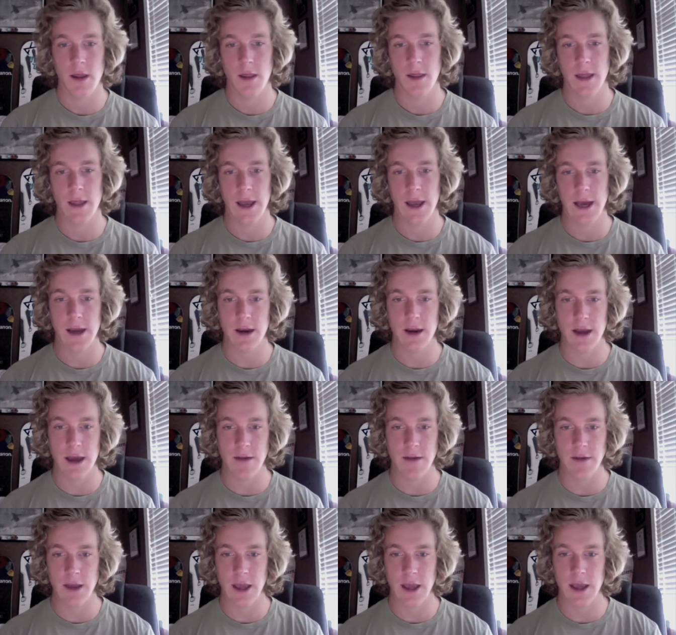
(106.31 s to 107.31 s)
They had to
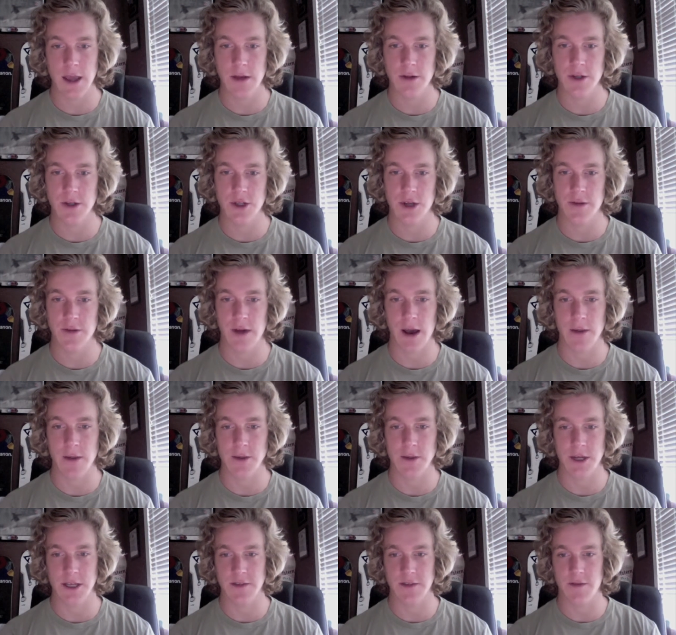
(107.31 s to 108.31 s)
navigate and retrieve
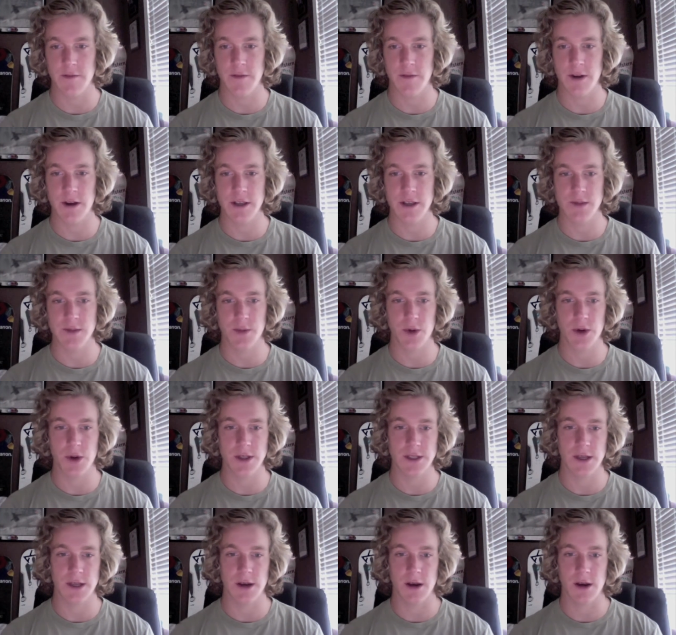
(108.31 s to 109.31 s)
objects from various
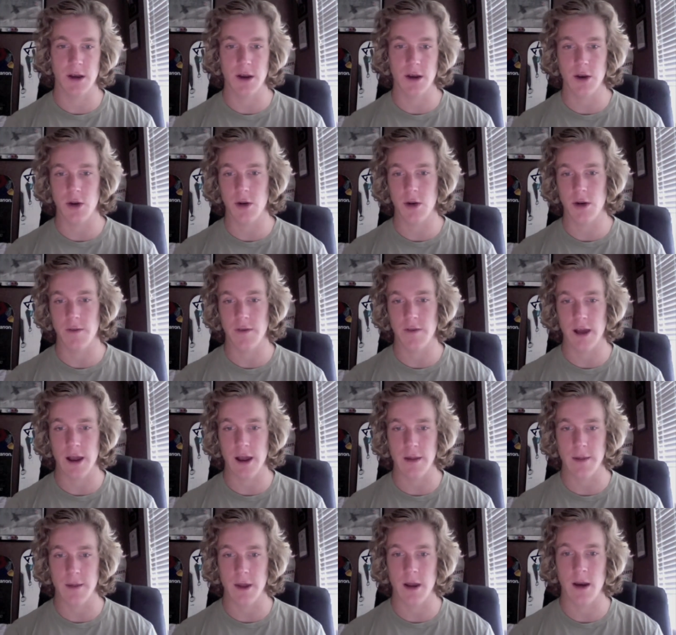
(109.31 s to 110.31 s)
points in an unknown
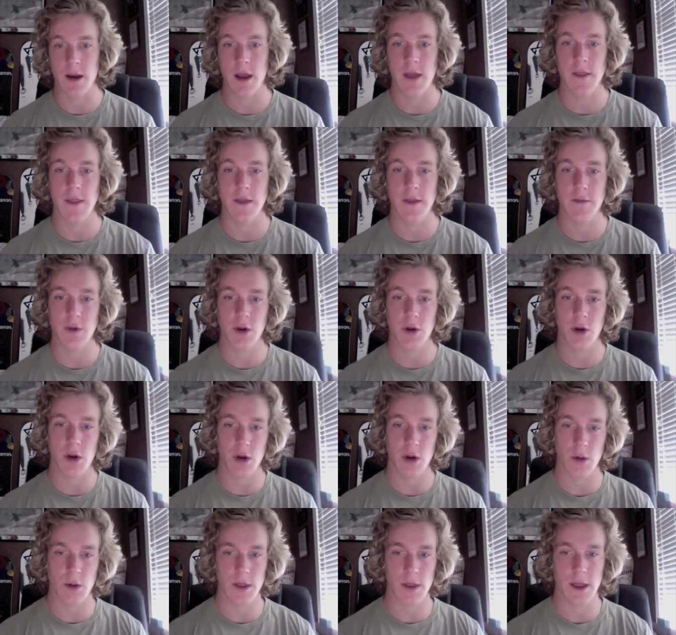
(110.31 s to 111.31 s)
environment, and then
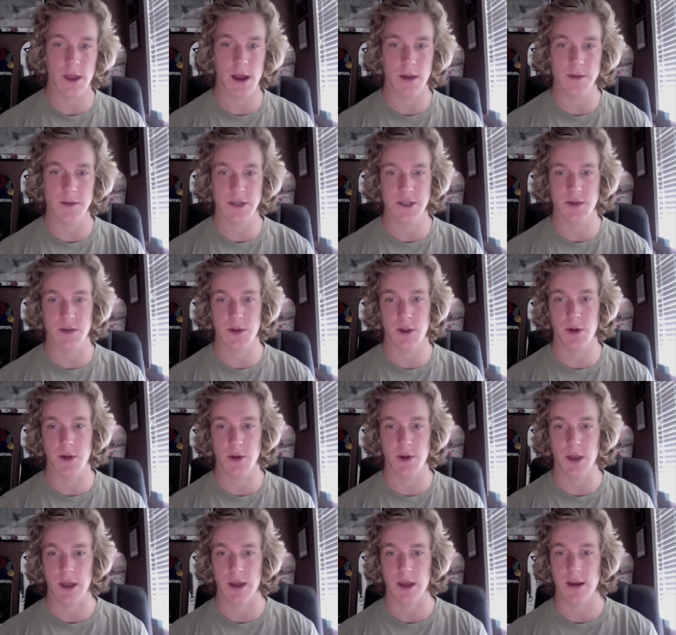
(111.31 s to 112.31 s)
recall where the objects were
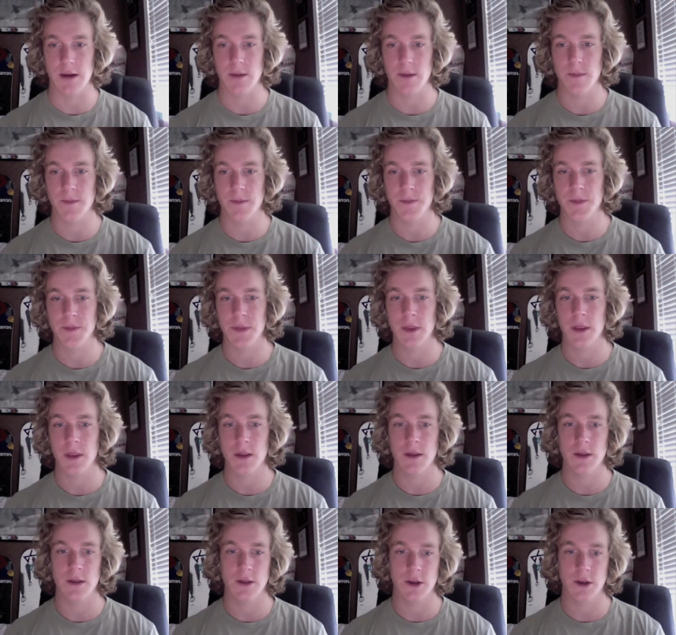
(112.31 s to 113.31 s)
located.
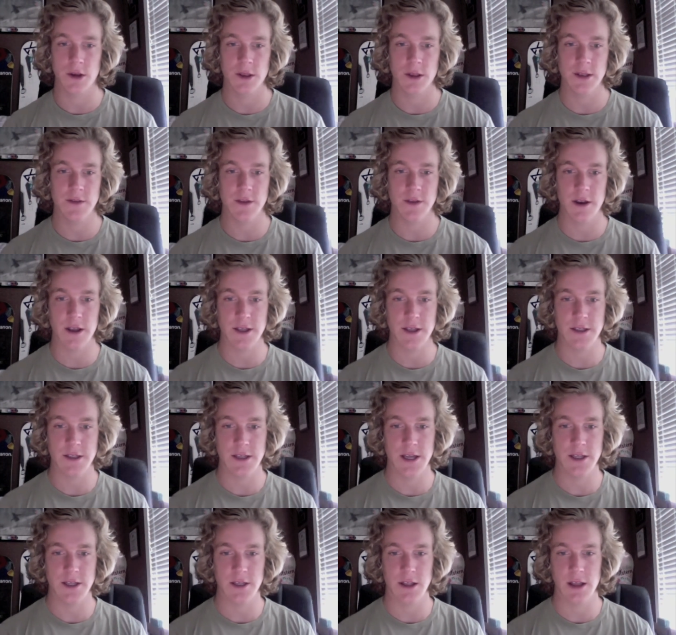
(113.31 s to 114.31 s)
During these various
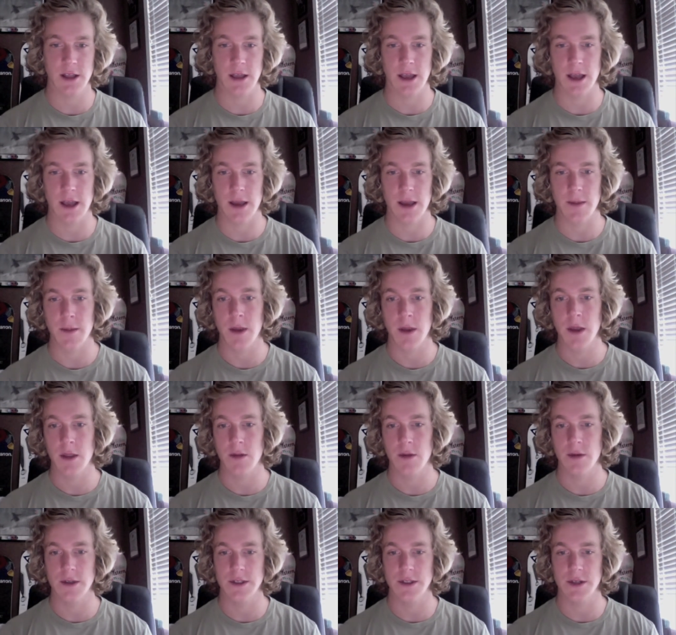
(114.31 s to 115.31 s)
stages of the game,
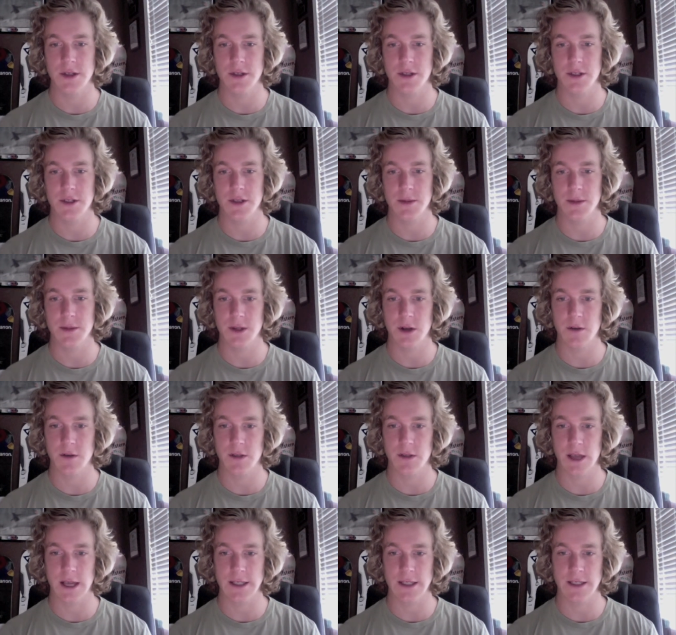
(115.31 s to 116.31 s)
the researchers observed
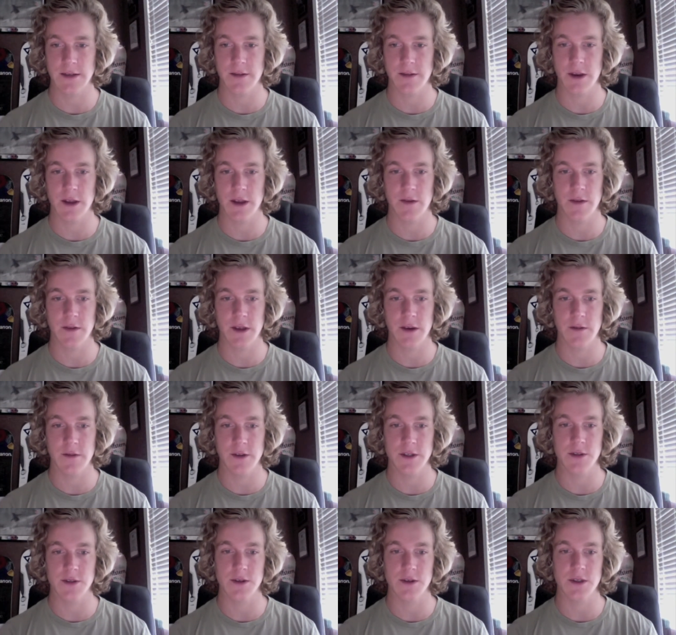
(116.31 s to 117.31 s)
the activity of
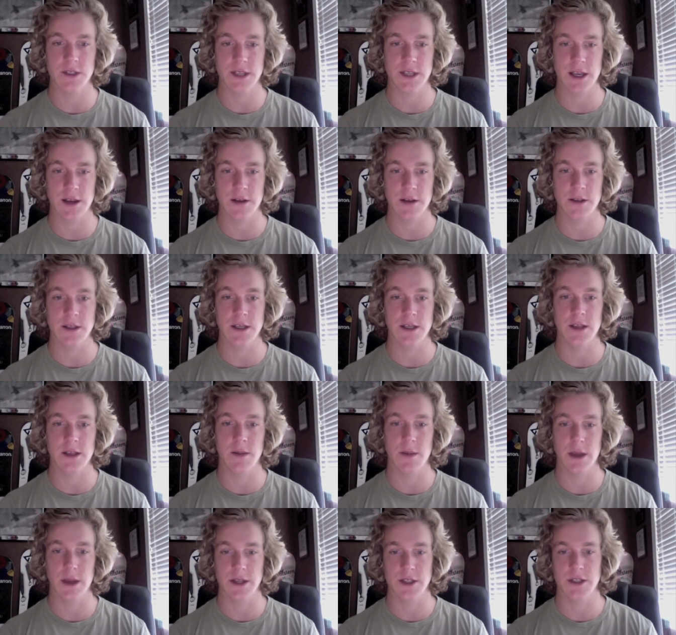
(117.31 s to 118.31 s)
individual cells in the
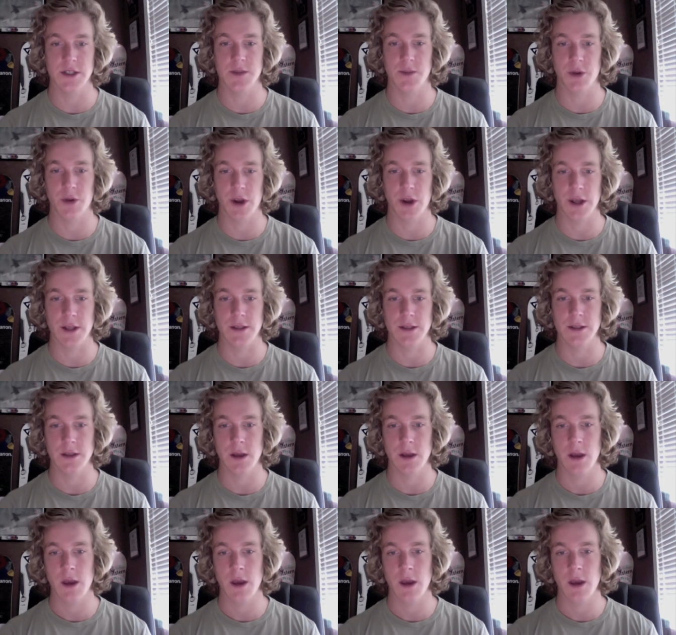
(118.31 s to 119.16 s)
patient's brains.